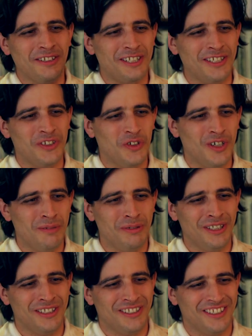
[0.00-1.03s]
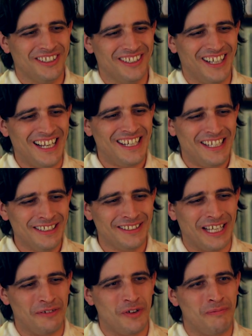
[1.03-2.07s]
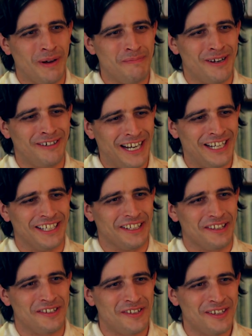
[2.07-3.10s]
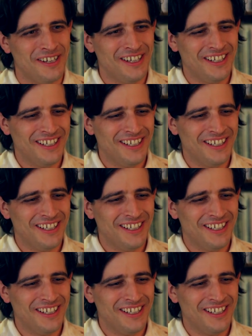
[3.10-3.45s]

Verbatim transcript: look adorable. I killed that with my bare hands. No, you